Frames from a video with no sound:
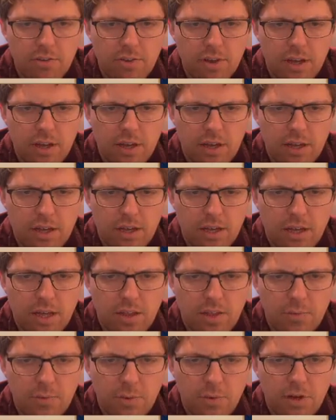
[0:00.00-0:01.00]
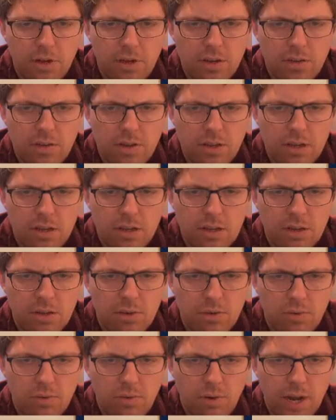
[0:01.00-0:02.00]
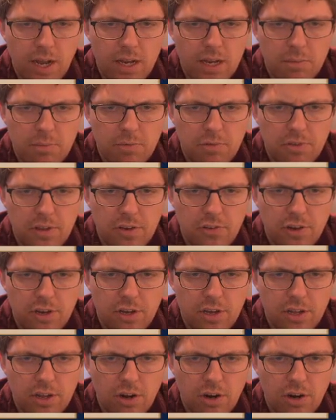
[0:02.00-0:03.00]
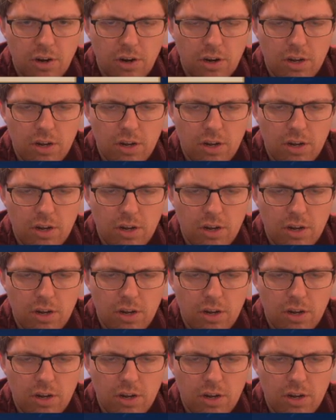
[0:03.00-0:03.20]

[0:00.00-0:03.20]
And then we want a random Stygian Guard